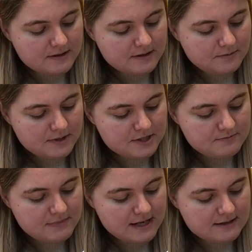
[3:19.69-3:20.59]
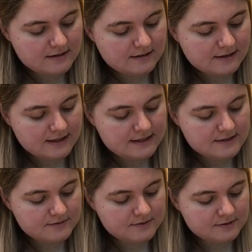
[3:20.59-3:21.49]
which made our
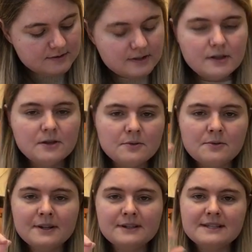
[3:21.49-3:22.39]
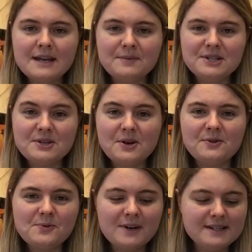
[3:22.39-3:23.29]
interval 1 semitone
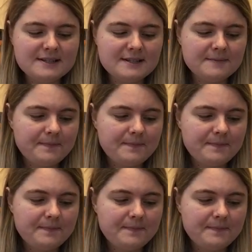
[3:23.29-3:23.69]
wider.